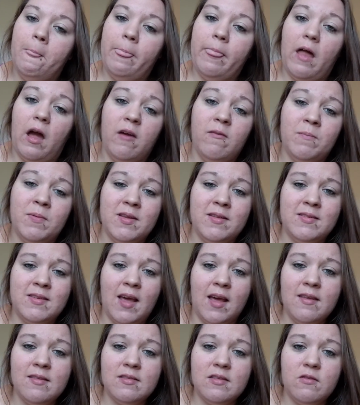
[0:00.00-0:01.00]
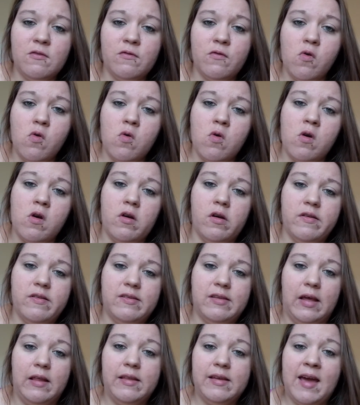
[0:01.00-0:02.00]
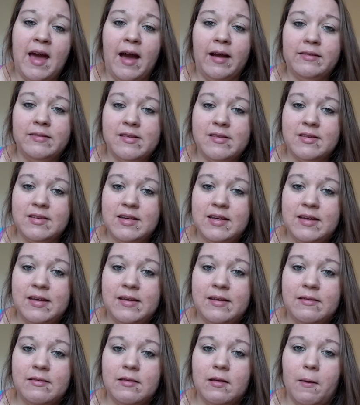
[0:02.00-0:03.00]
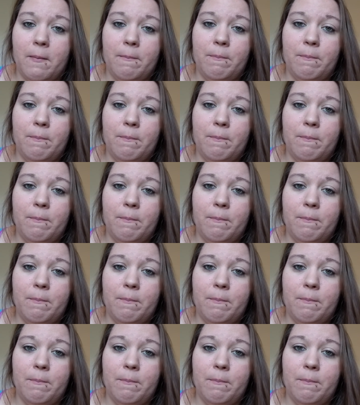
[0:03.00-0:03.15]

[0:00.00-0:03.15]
I've been tested for celiac disease